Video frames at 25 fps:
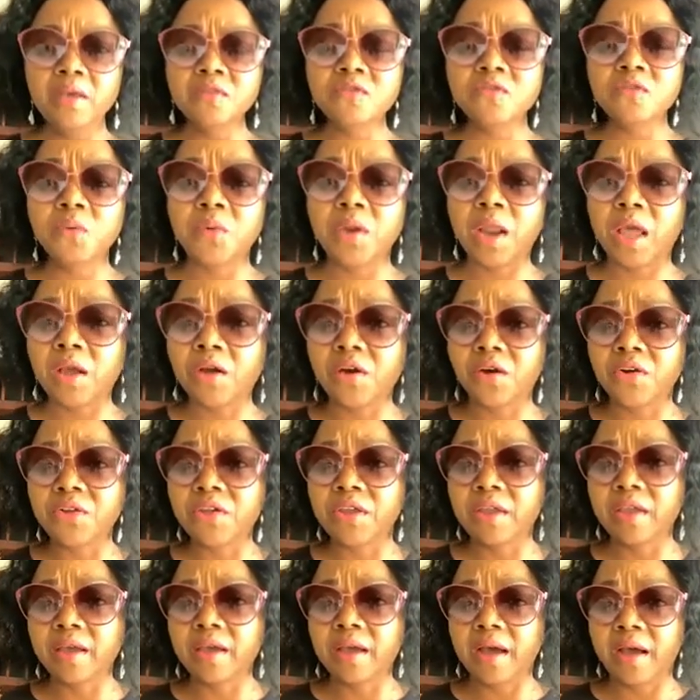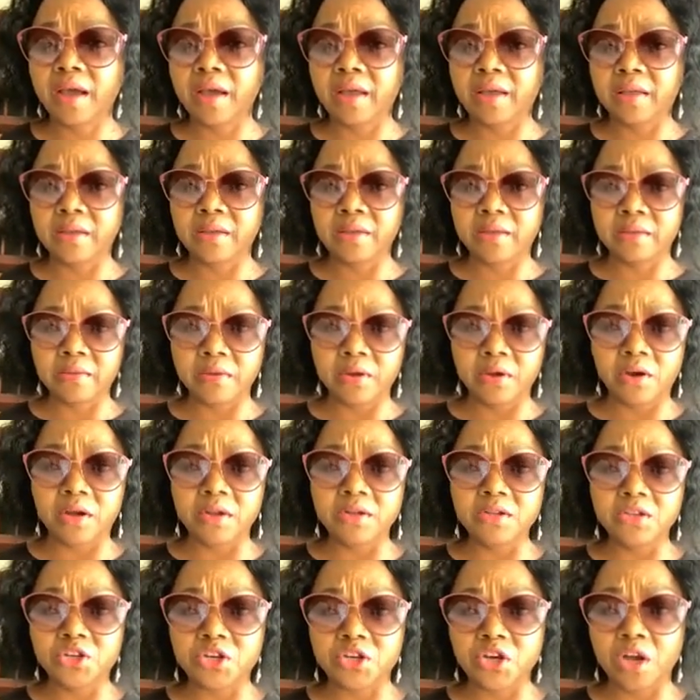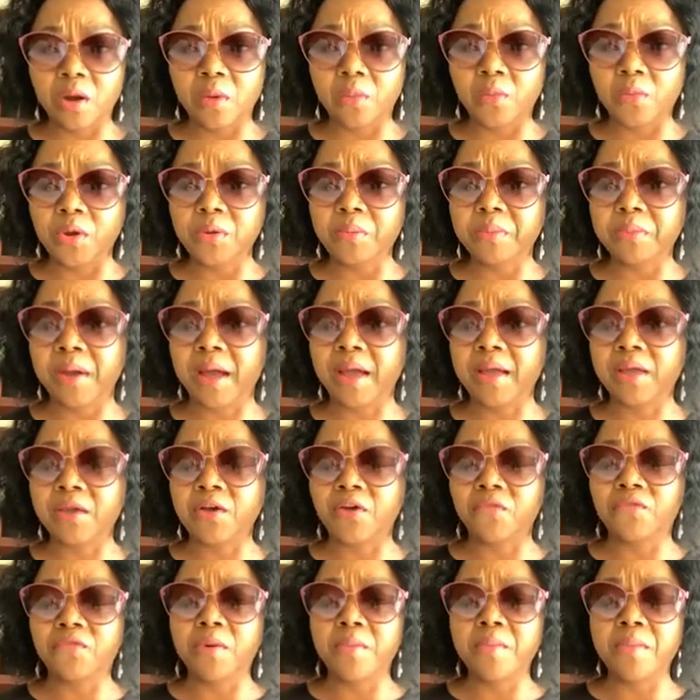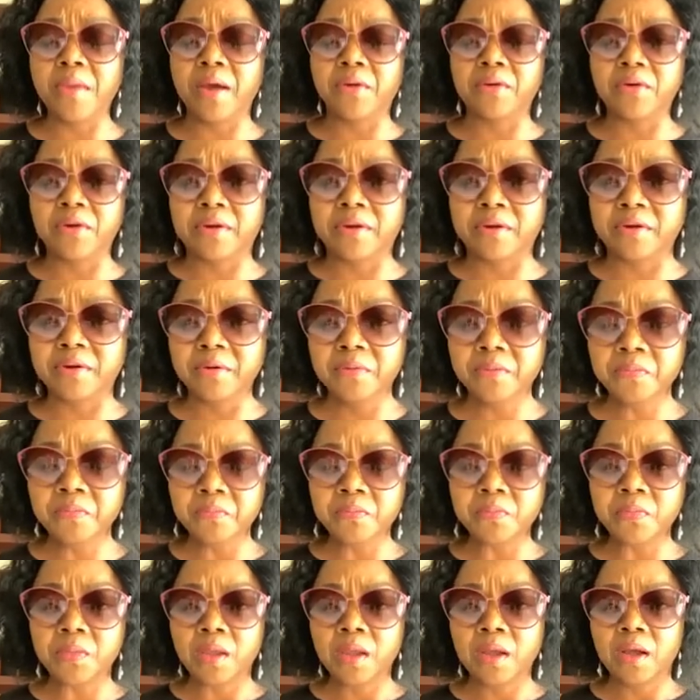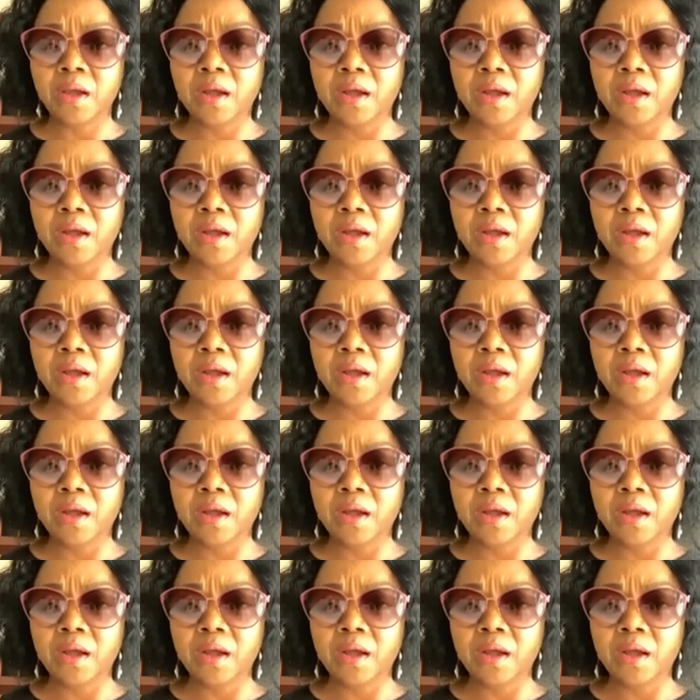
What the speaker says: And so when I got here, I got a job with Bank of America.